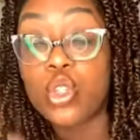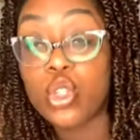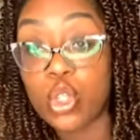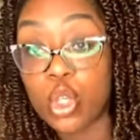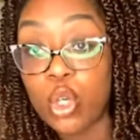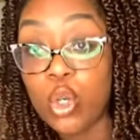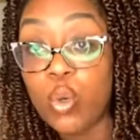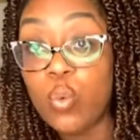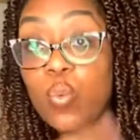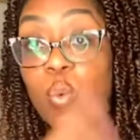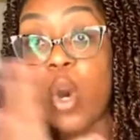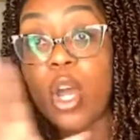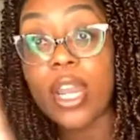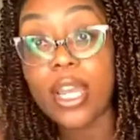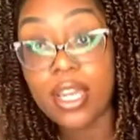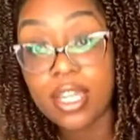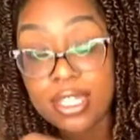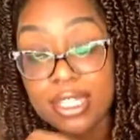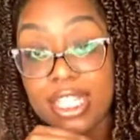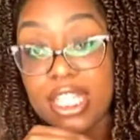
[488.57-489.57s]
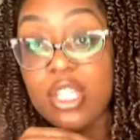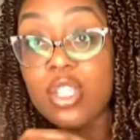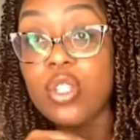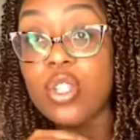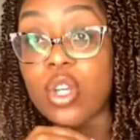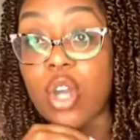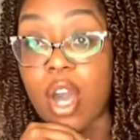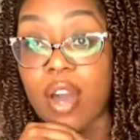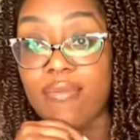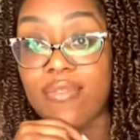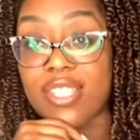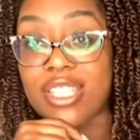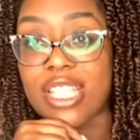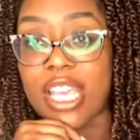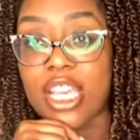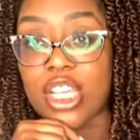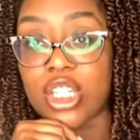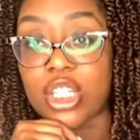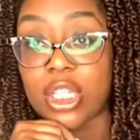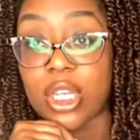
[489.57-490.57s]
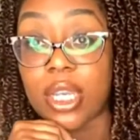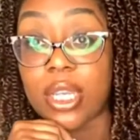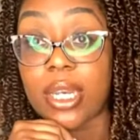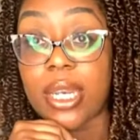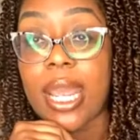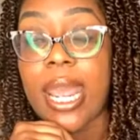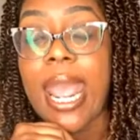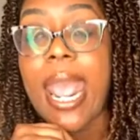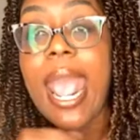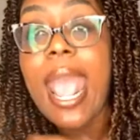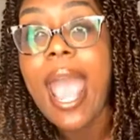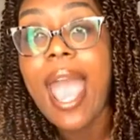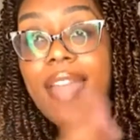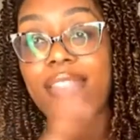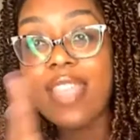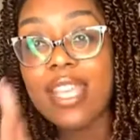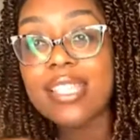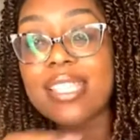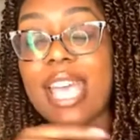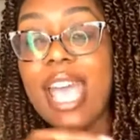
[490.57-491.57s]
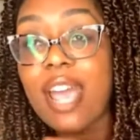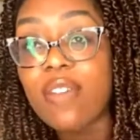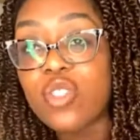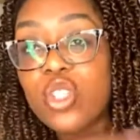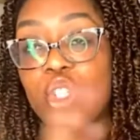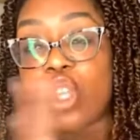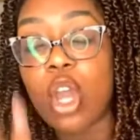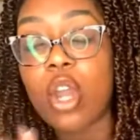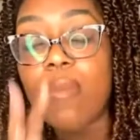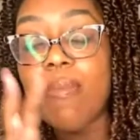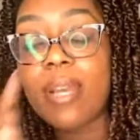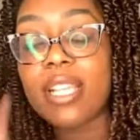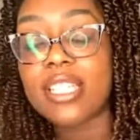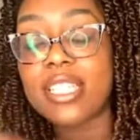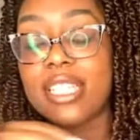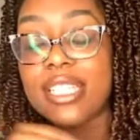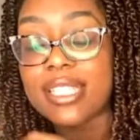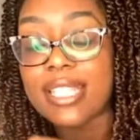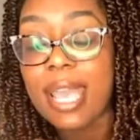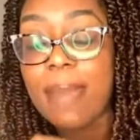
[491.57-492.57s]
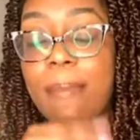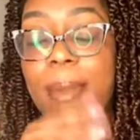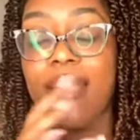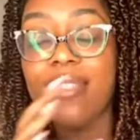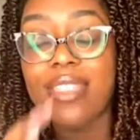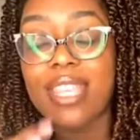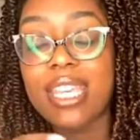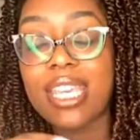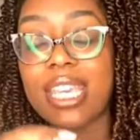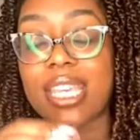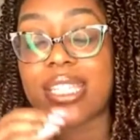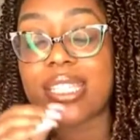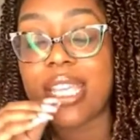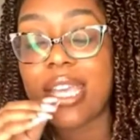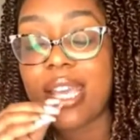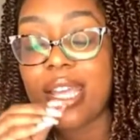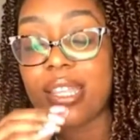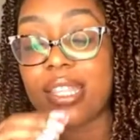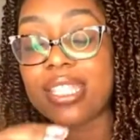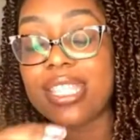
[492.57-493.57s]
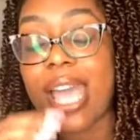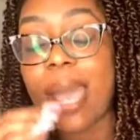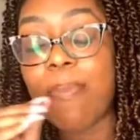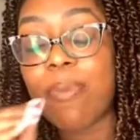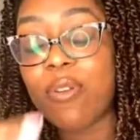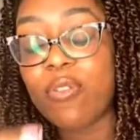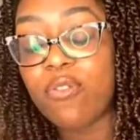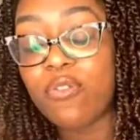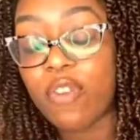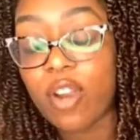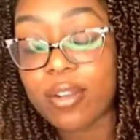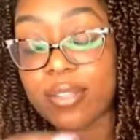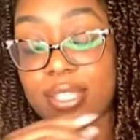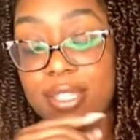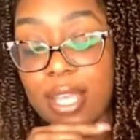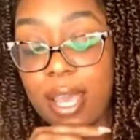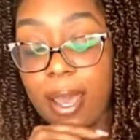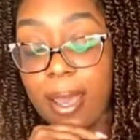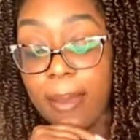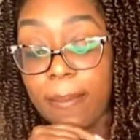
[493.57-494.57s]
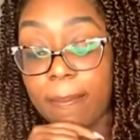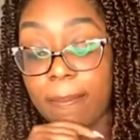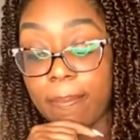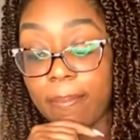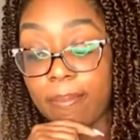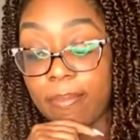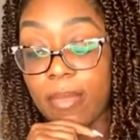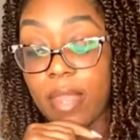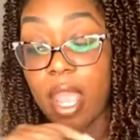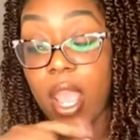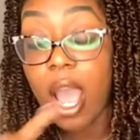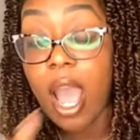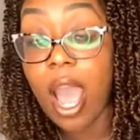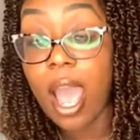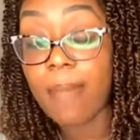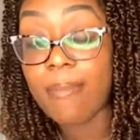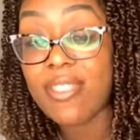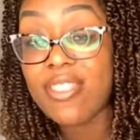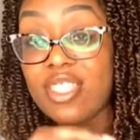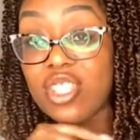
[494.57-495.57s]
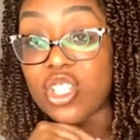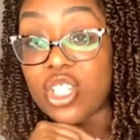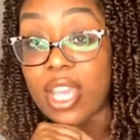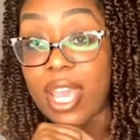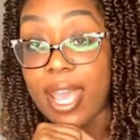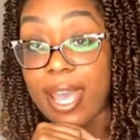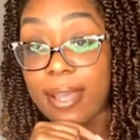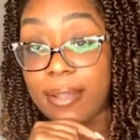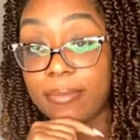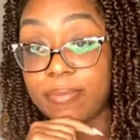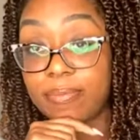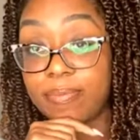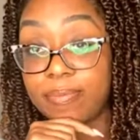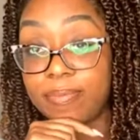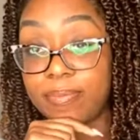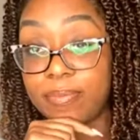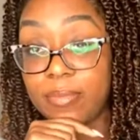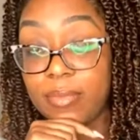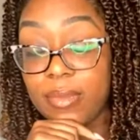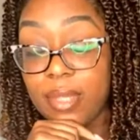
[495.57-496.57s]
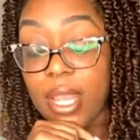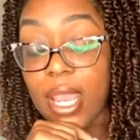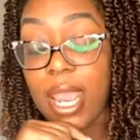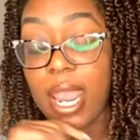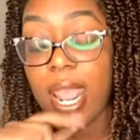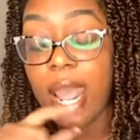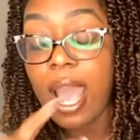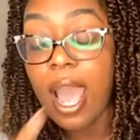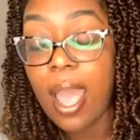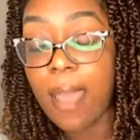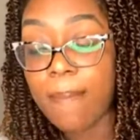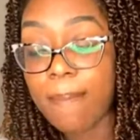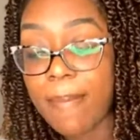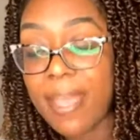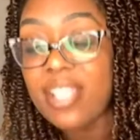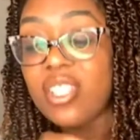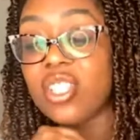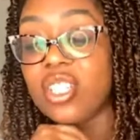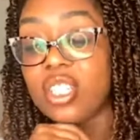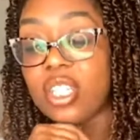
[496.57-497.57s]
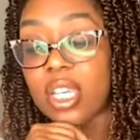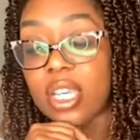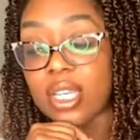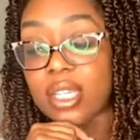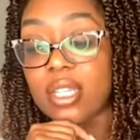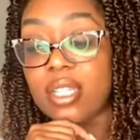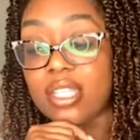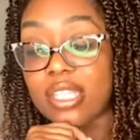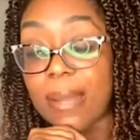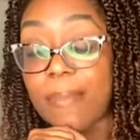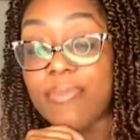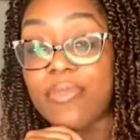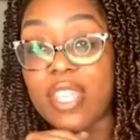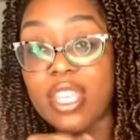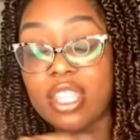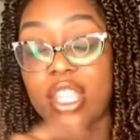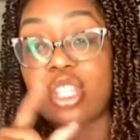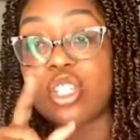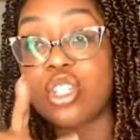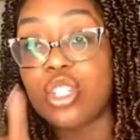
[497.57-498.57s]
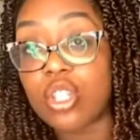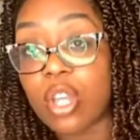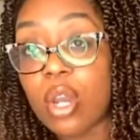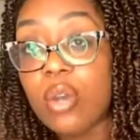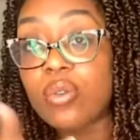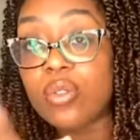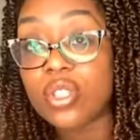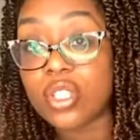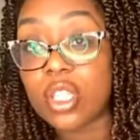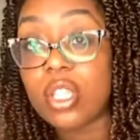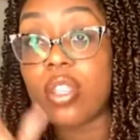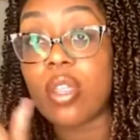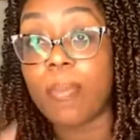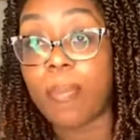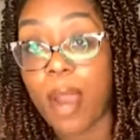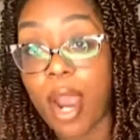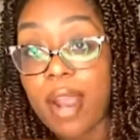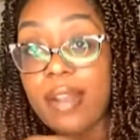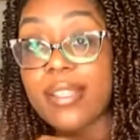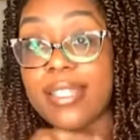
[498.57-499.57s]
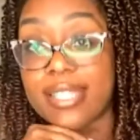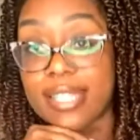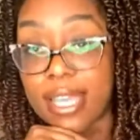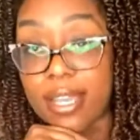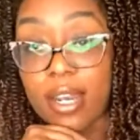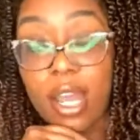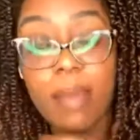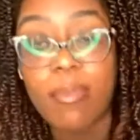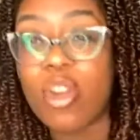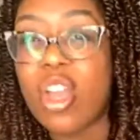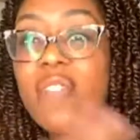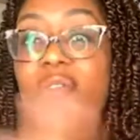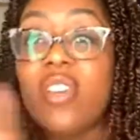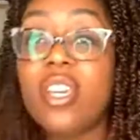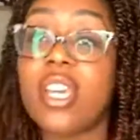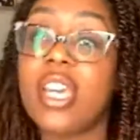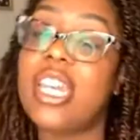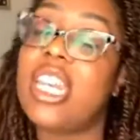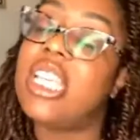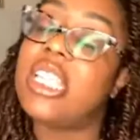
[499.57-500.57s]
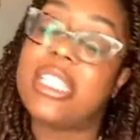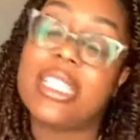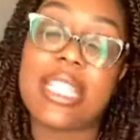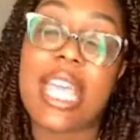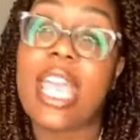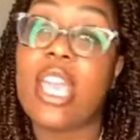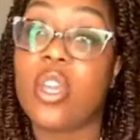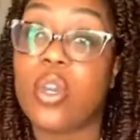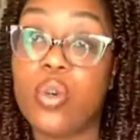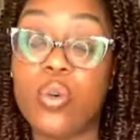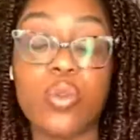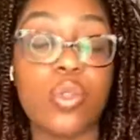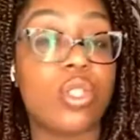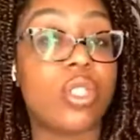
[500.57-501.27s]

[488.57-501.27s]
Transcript: to want to continue the conversation and then to have so much to say. My thing is, this happened first time. I'm in the chat. I mention something that shows to the person. I'm not even going to say